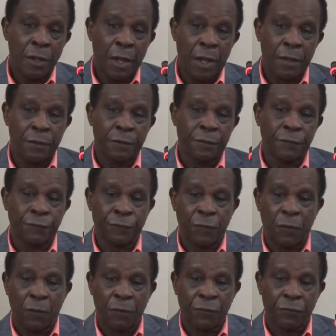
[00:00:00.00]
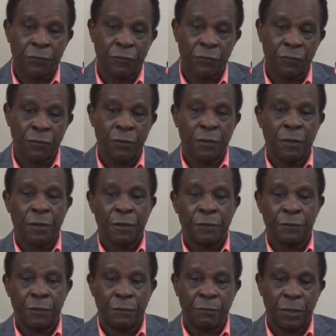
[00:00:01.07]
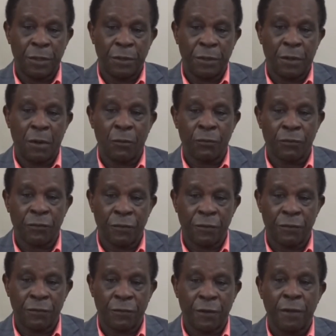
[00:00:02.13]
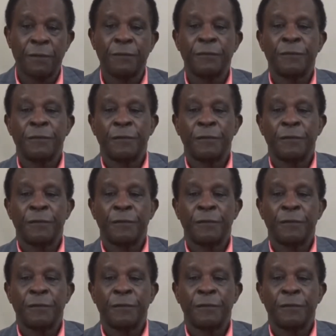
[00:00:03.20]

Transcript: and, of course, the media houses a